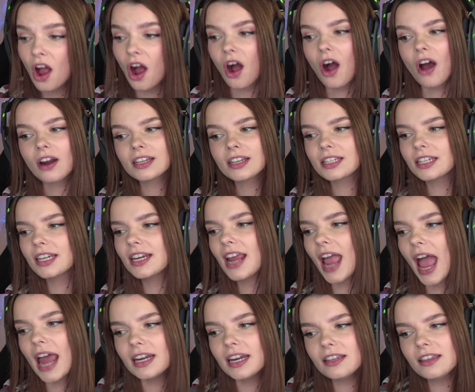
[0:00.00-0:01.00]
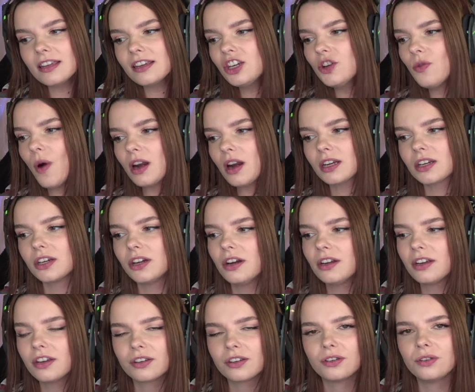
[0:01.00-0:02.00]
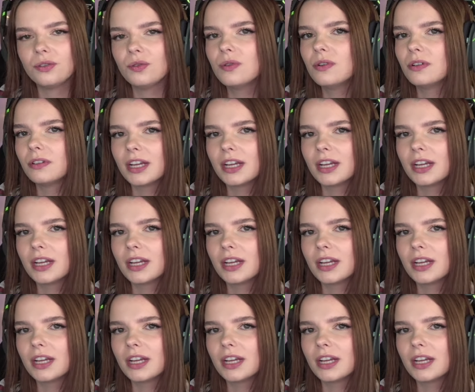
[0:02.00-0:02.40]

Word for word: Honestly, anything you want to cook, Google